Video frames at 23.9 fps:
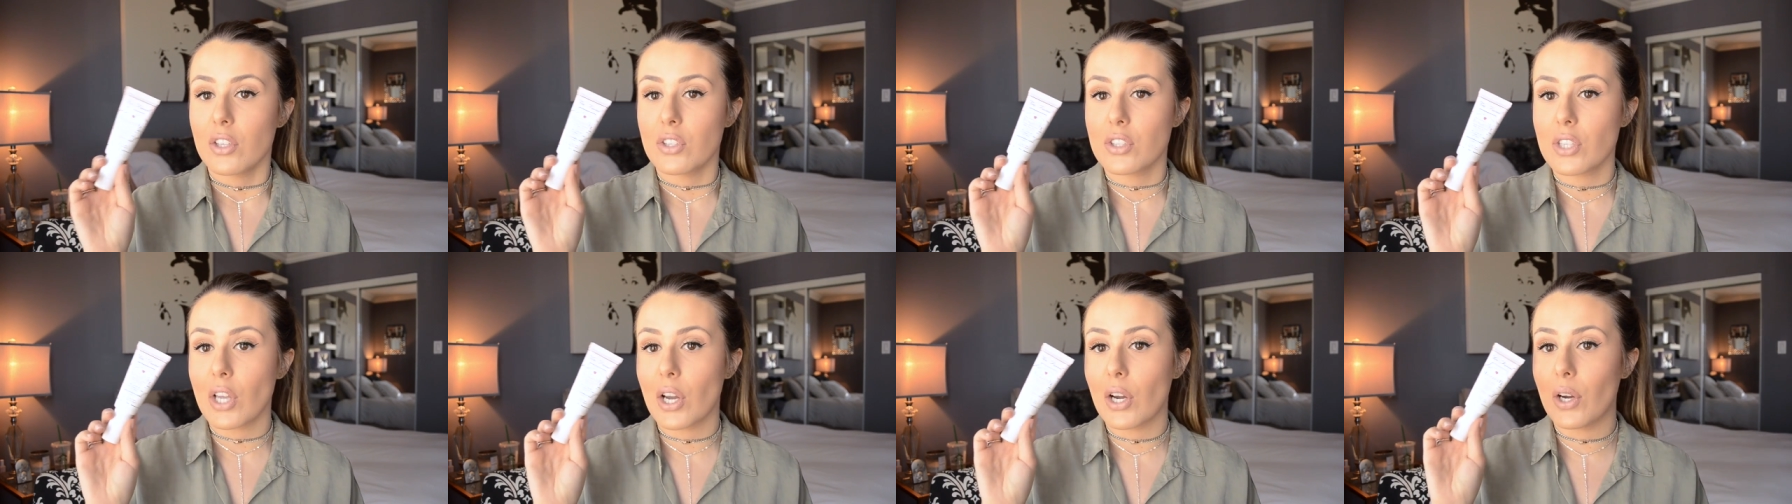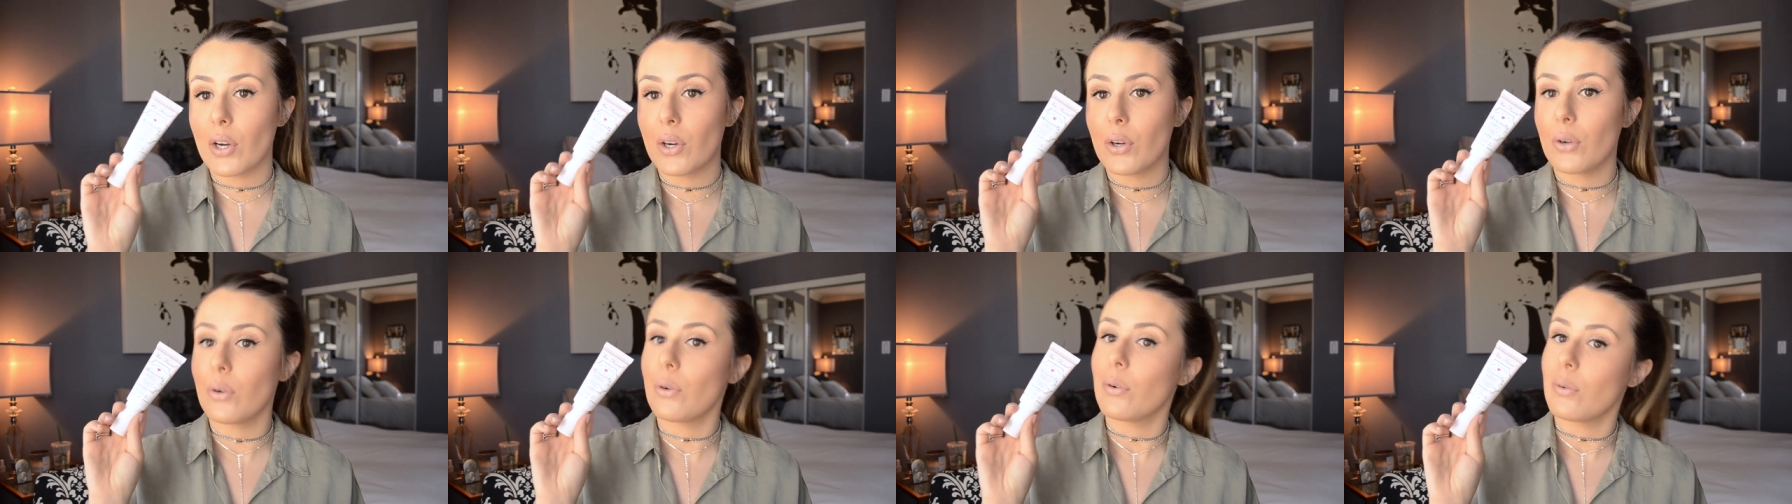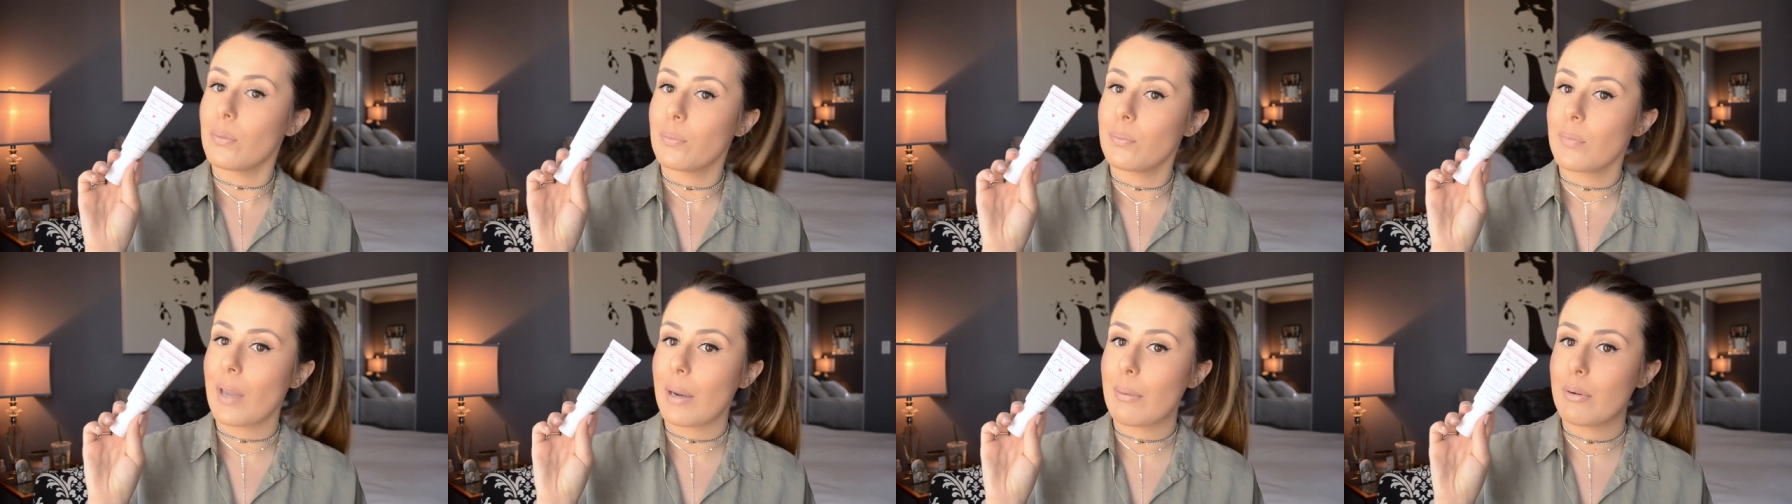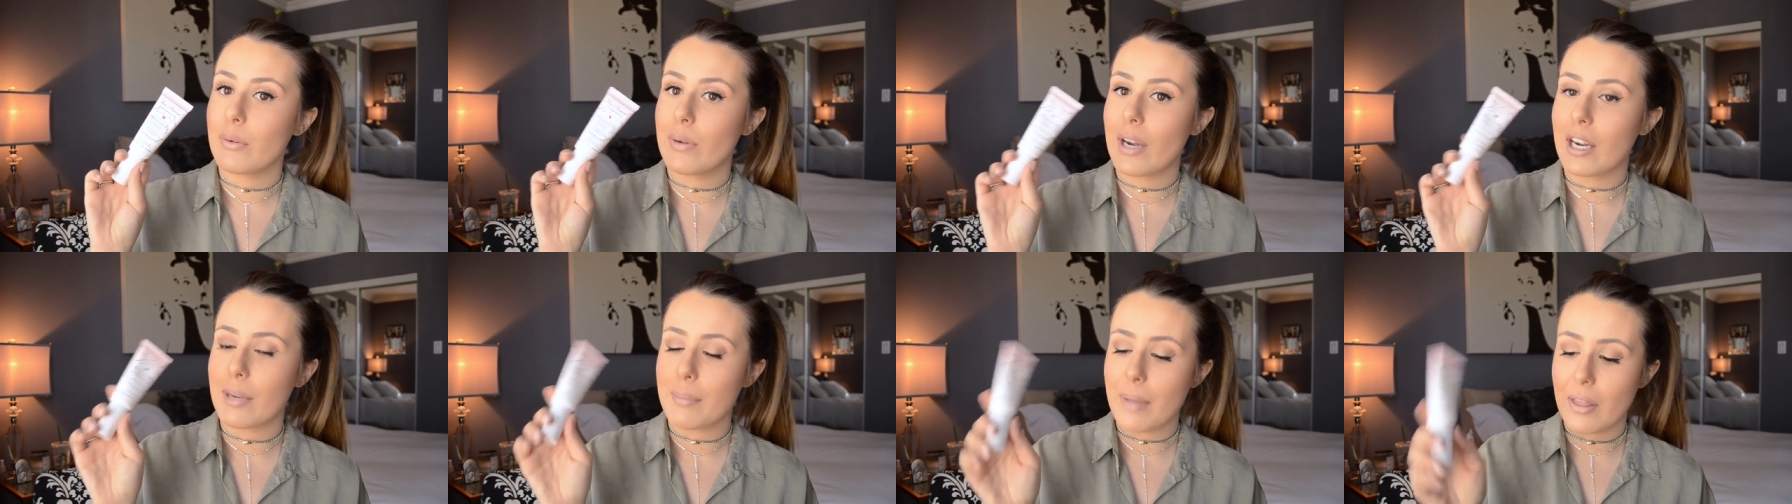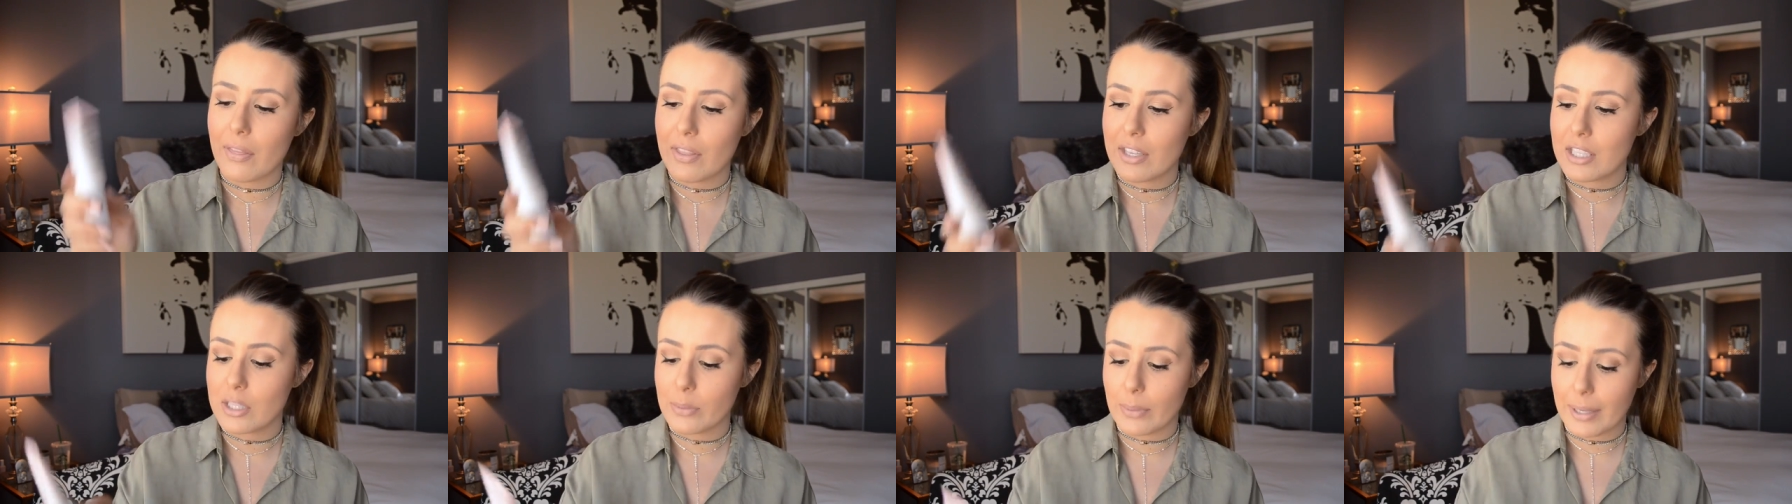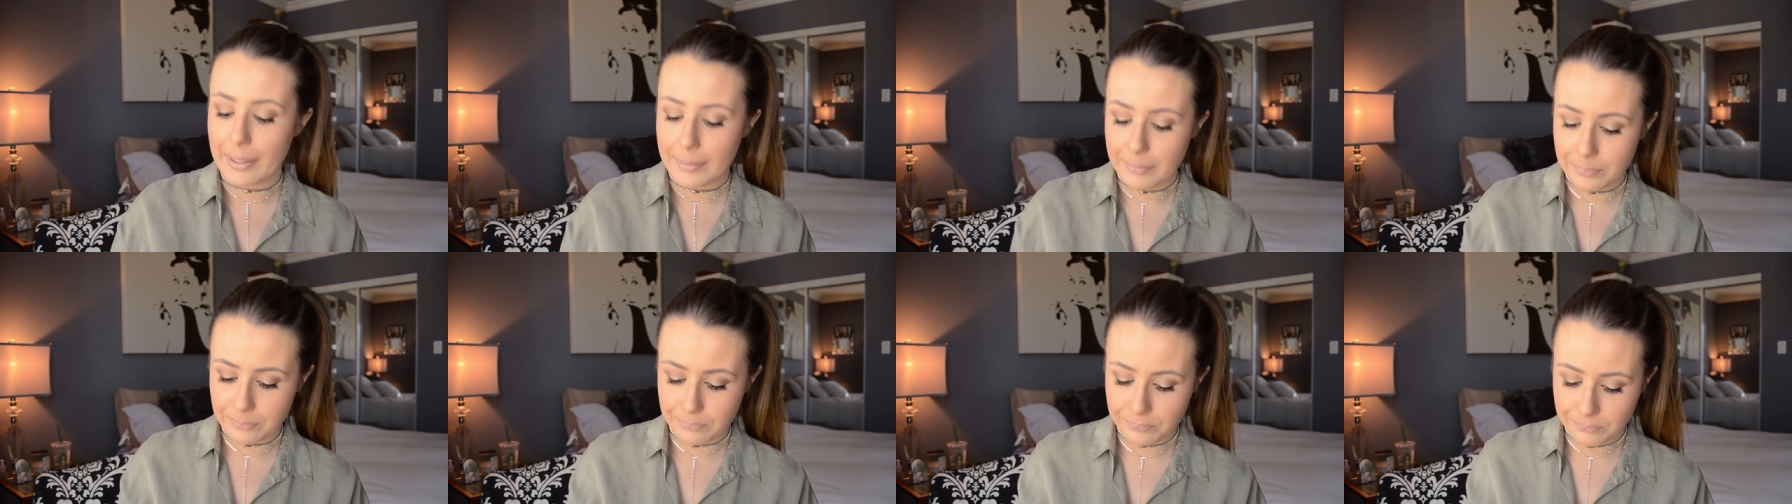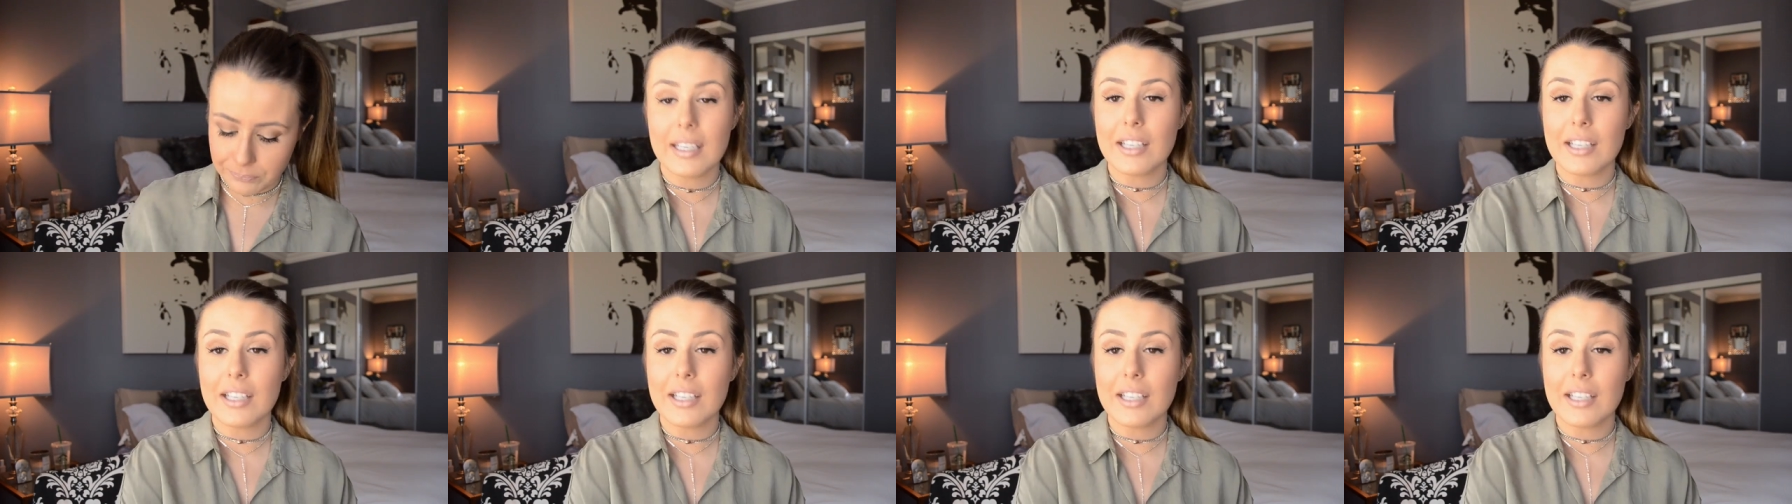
So I would recommend this one